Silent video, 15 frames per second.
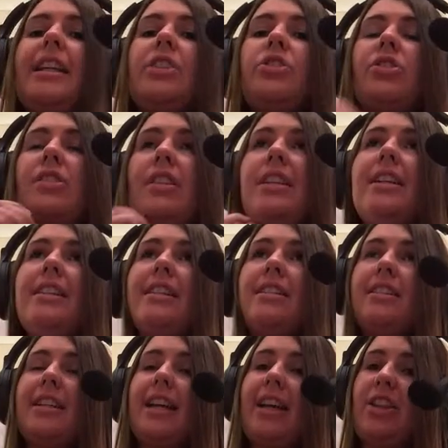they just needed
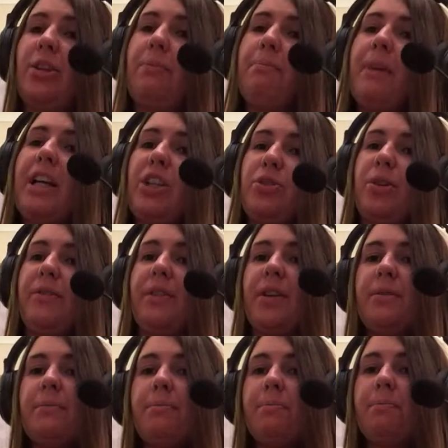to get the mixture of
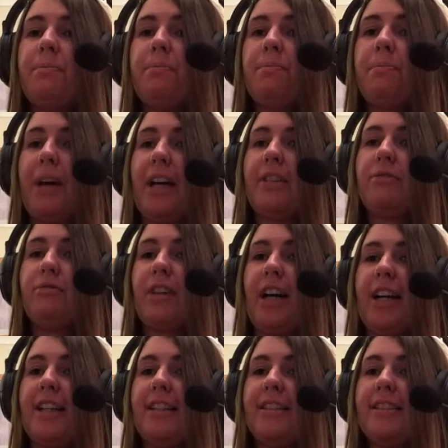it
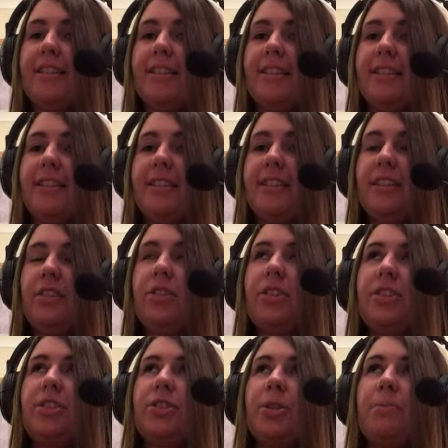right.
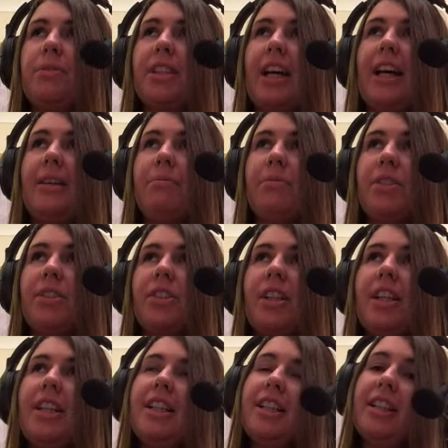Because sometimes
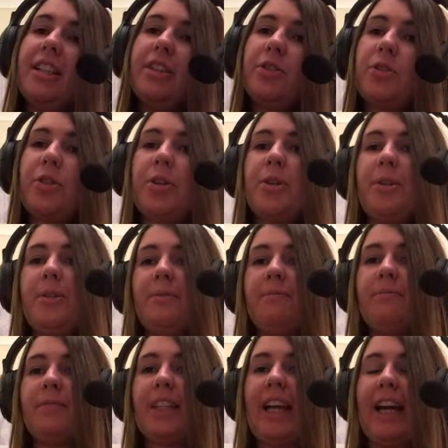
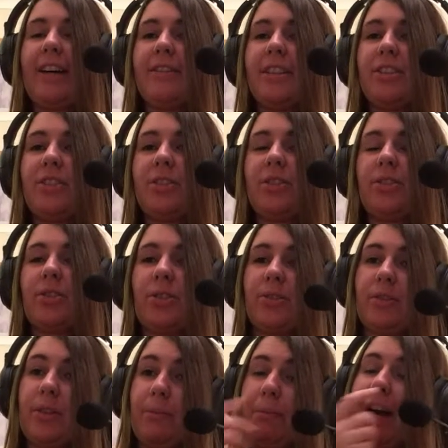certain characters or
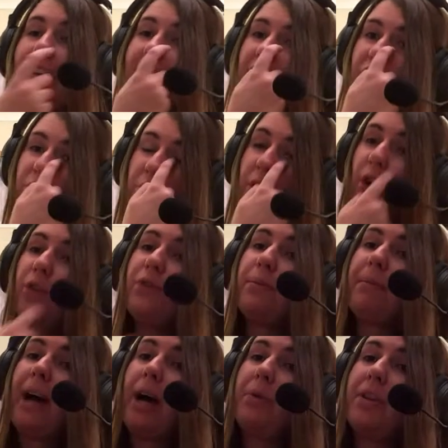companions would
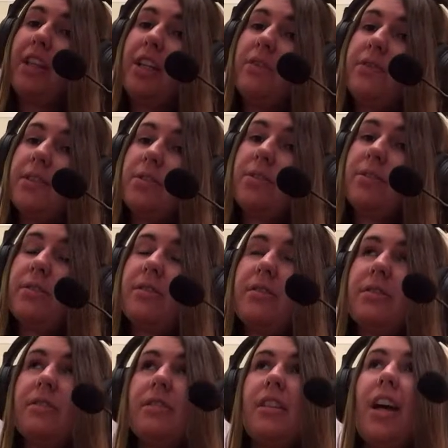overpower the others.
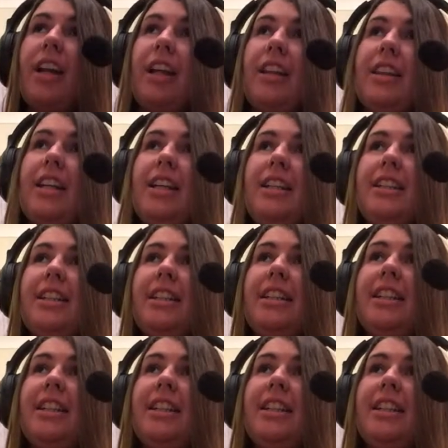Yeah. And I think